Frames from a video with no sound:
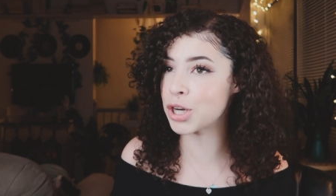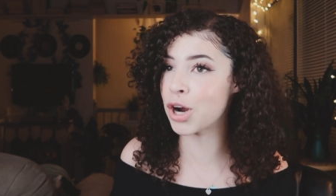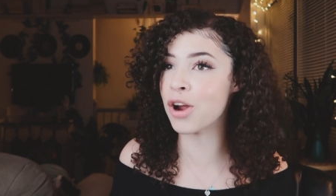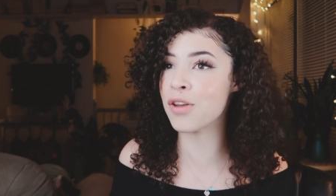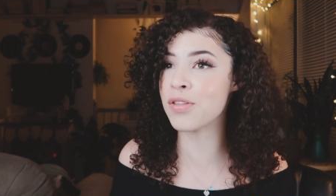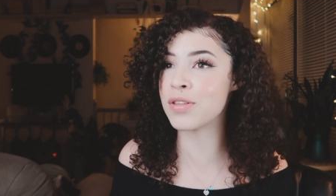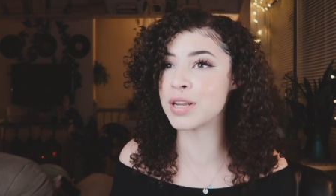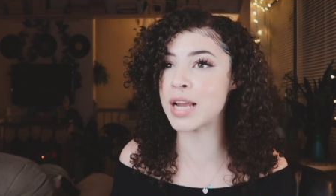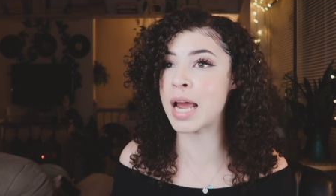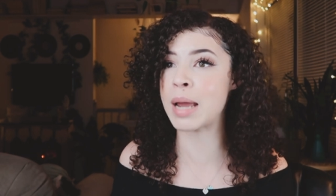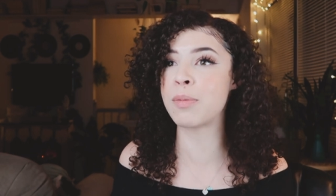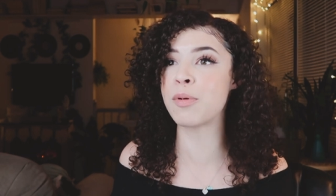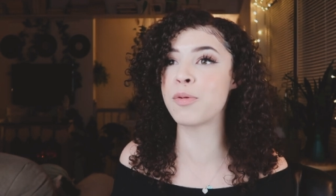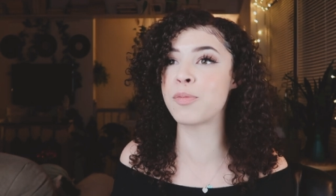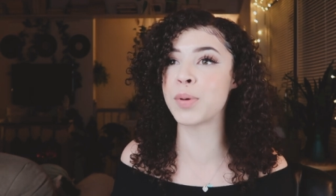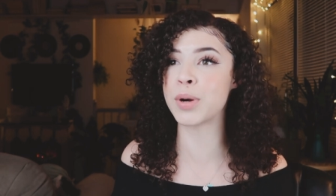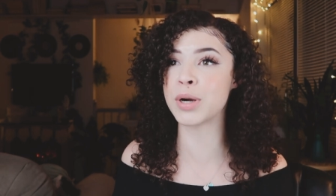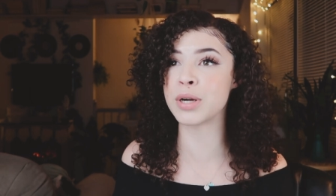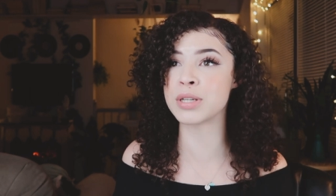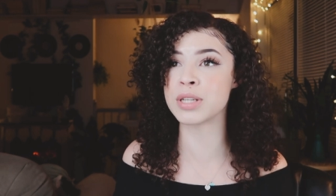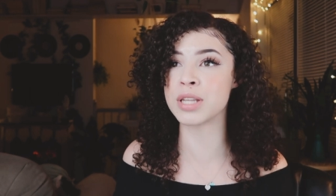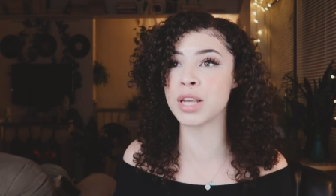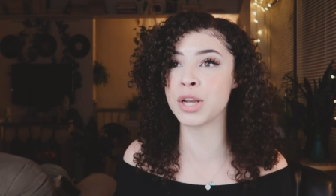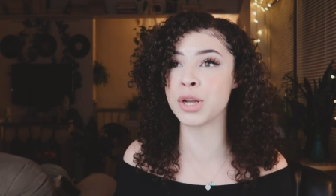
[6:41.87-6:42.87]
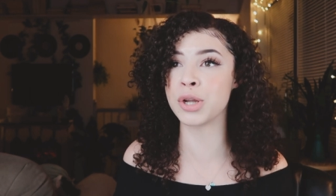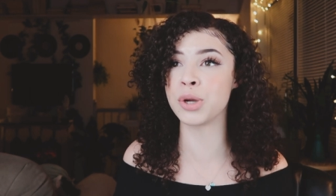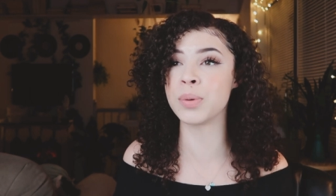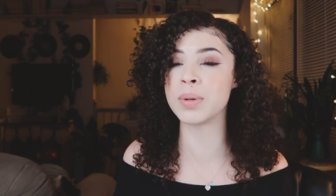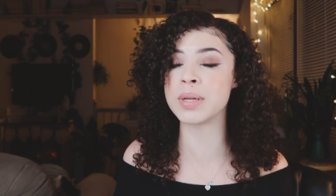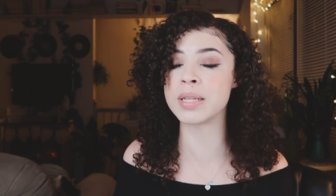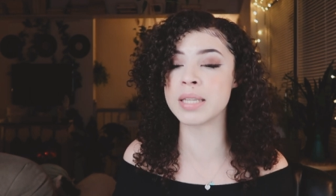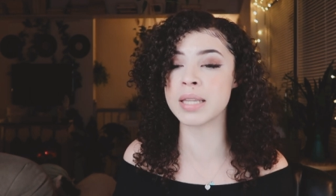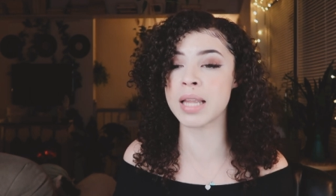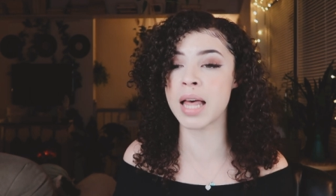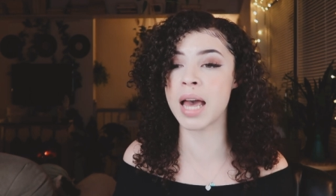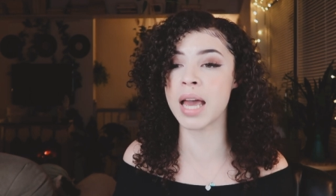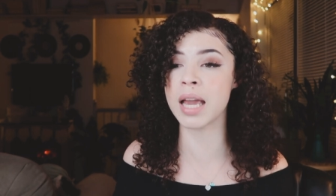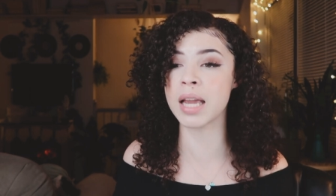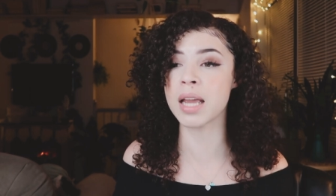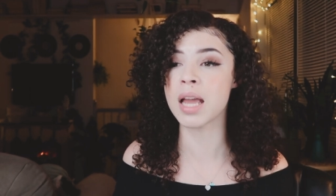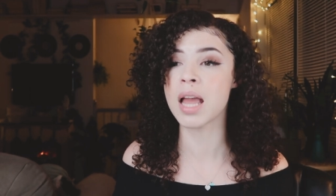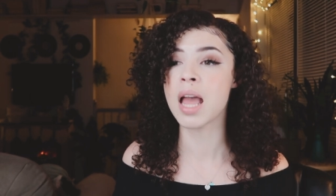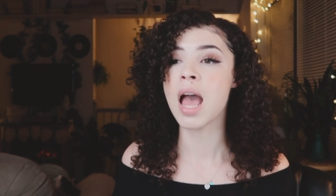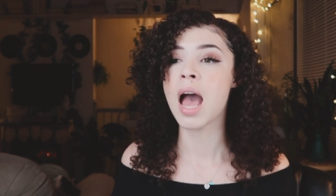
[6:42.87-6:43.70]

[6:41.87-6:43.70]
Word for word: are the type of person who is like,